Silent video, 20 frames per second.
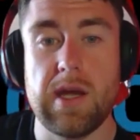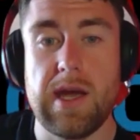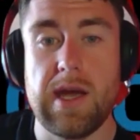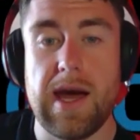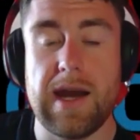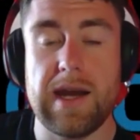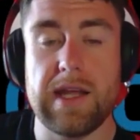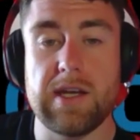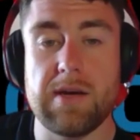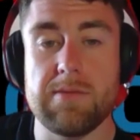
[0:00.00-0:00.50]

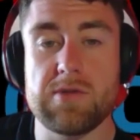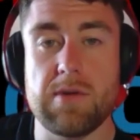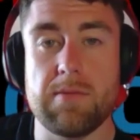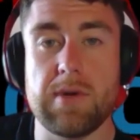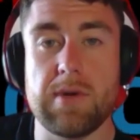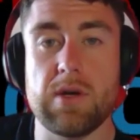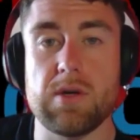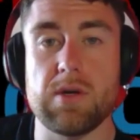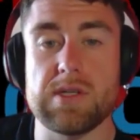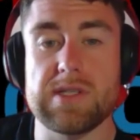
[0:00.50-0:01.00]
Anytime somebody
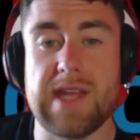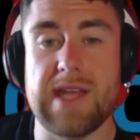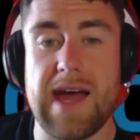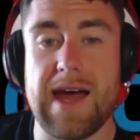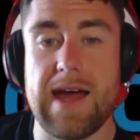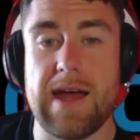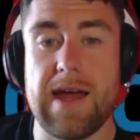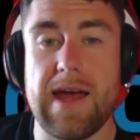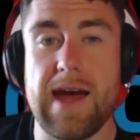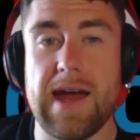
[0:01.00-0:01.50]
goes to ha-
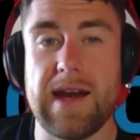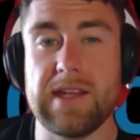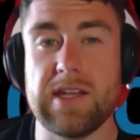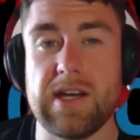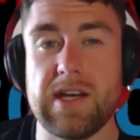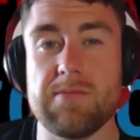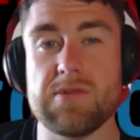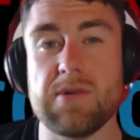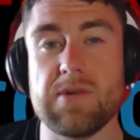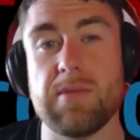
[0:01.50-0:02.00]
anytime
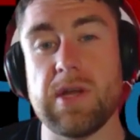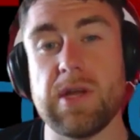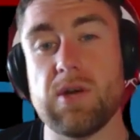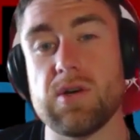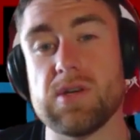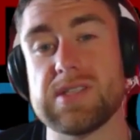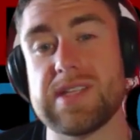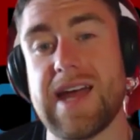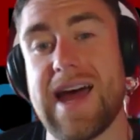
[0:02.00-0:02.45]
hands. somebody goes to